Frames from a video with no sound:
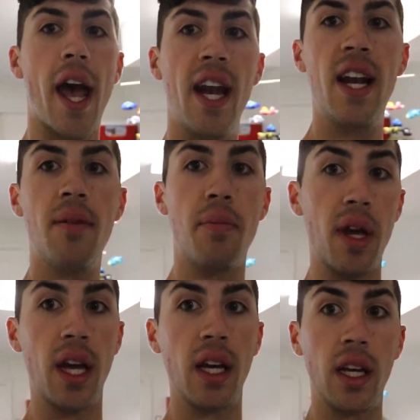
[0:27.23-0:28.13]
Ended up
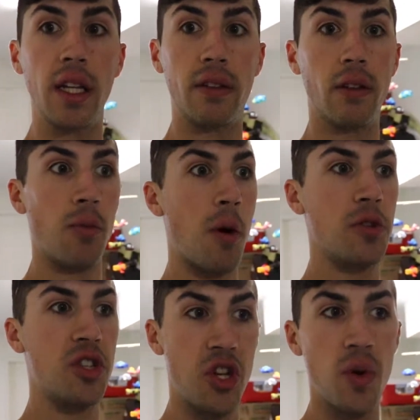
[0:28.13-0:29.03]
being, it's
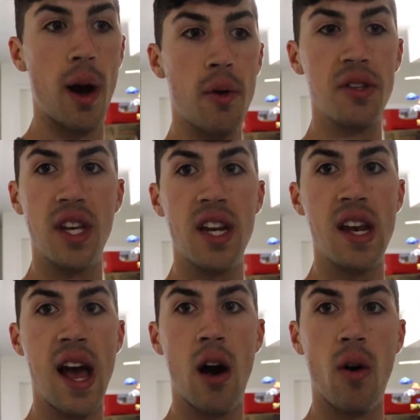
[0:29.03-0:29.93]
almost 2 hours
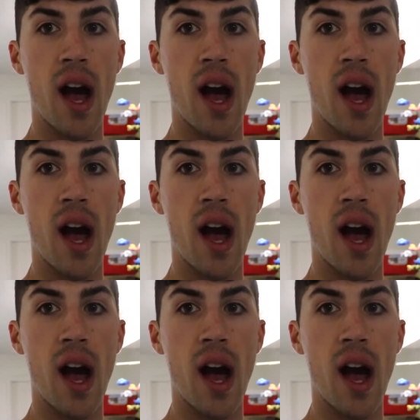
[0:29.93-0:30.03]
in now,